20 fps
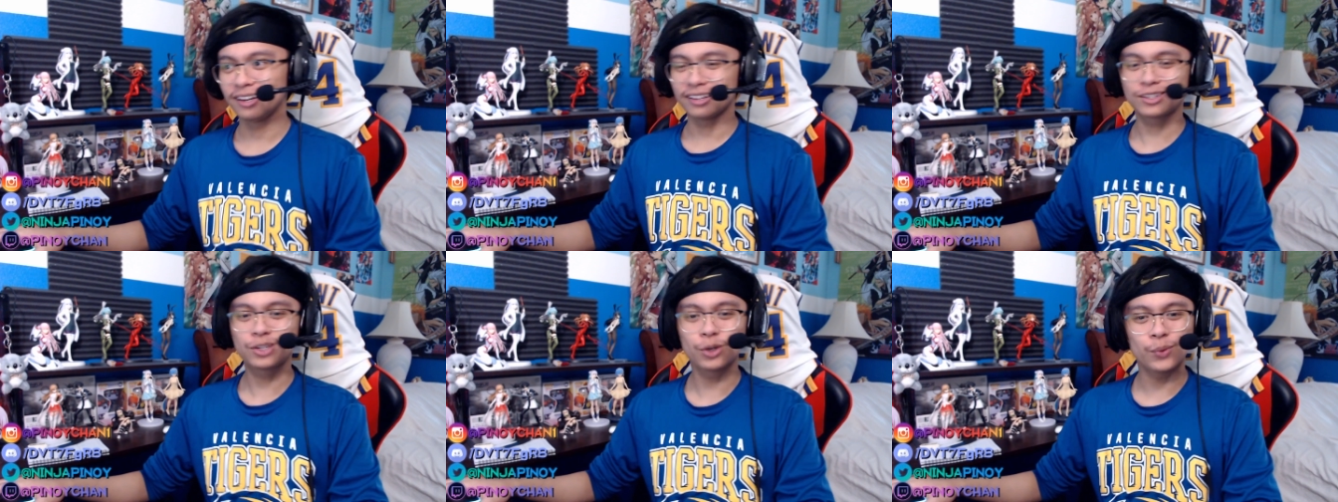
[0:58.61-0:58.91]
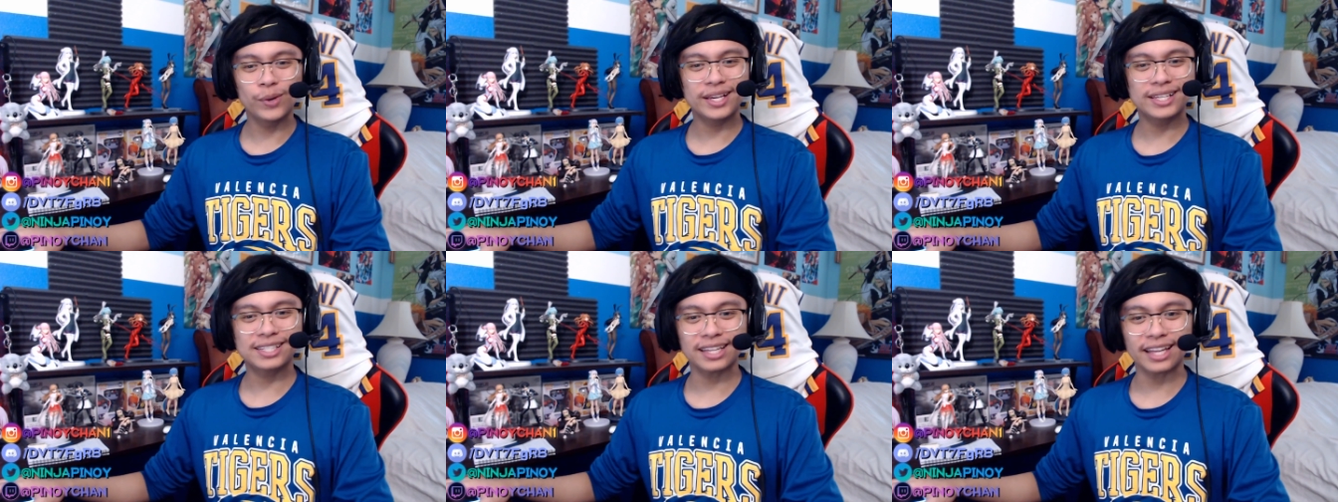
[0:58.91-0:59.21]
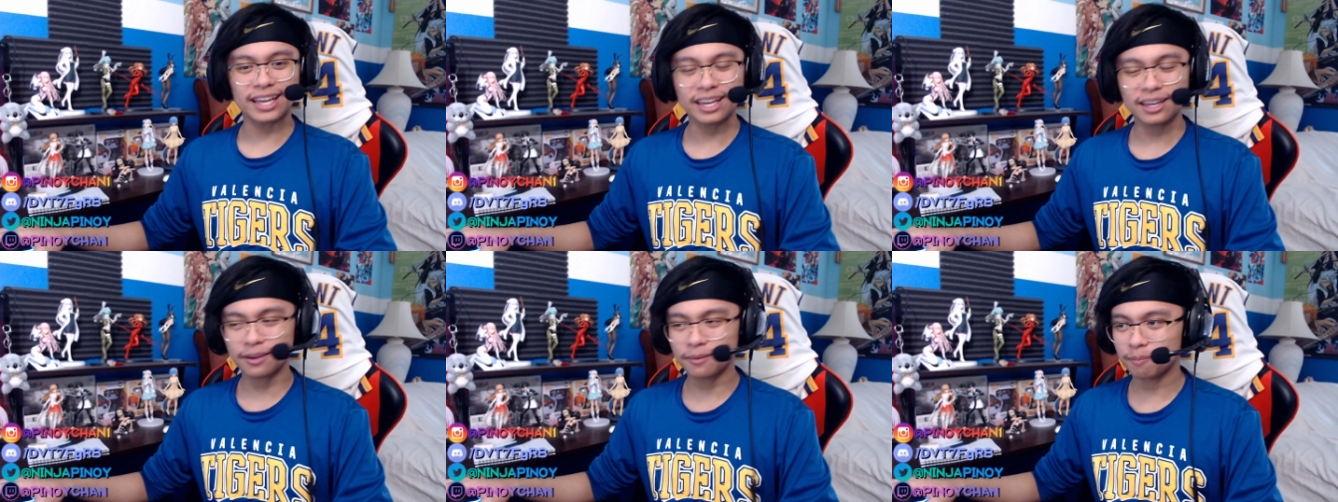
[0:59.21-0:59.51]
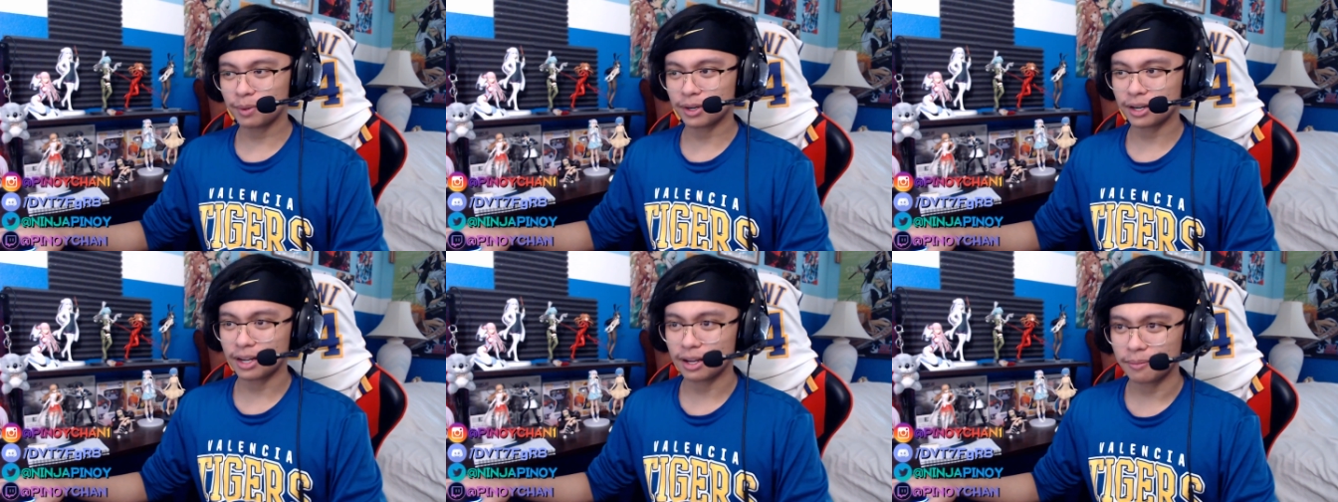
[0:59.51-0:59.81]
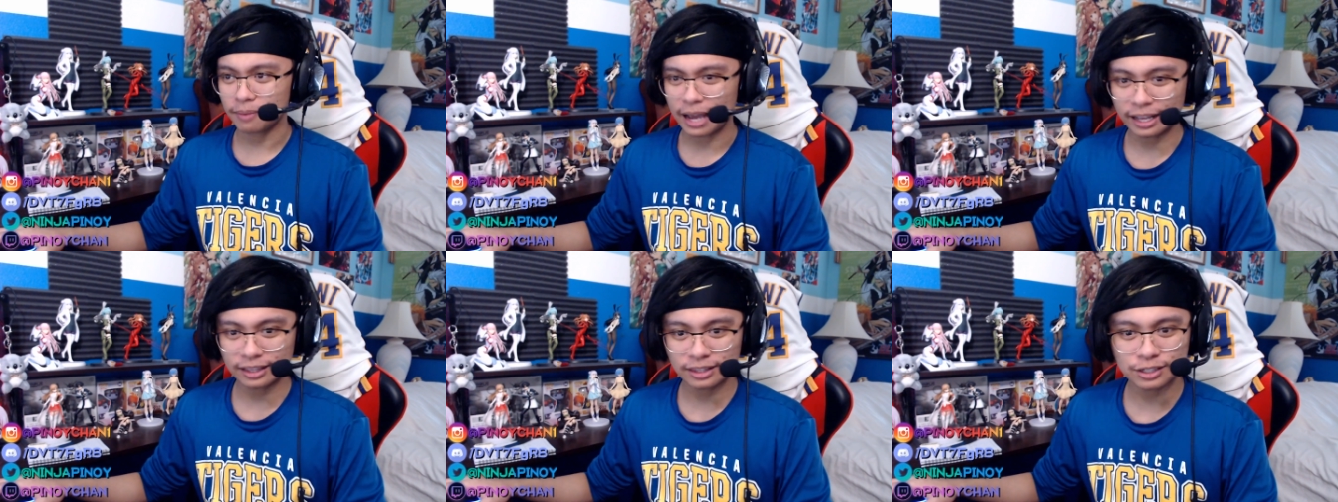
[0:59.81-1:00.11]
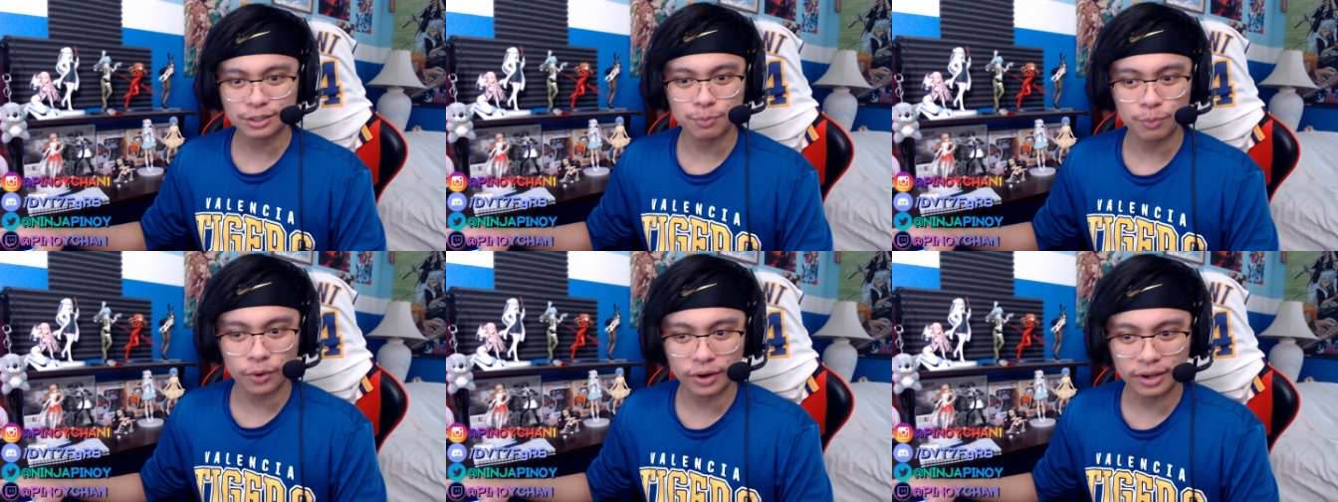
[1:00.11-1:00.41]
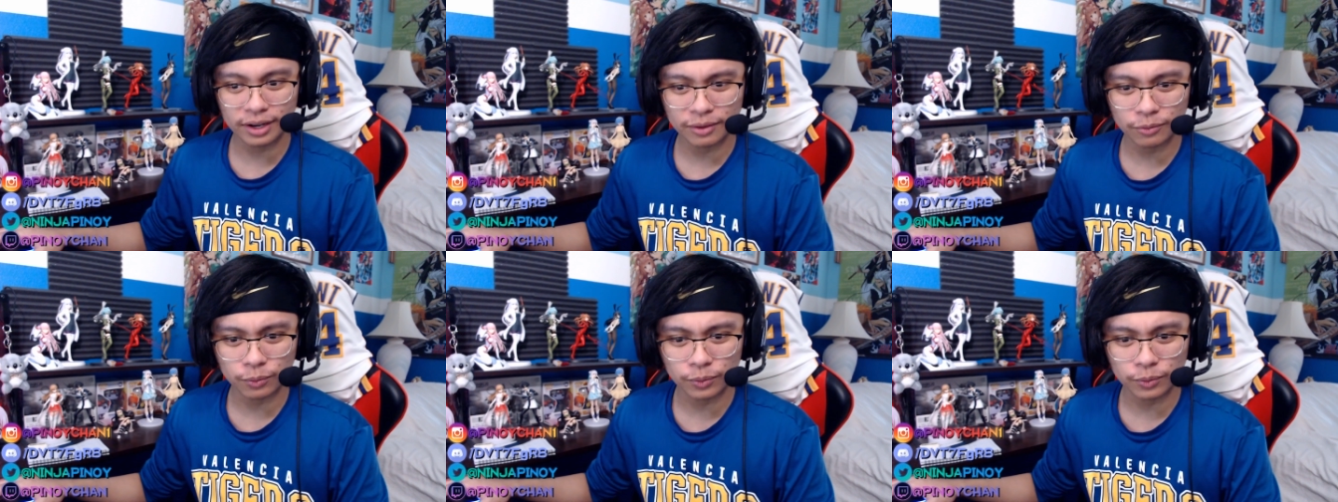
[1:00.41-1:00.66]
2 weeks late. But at this point,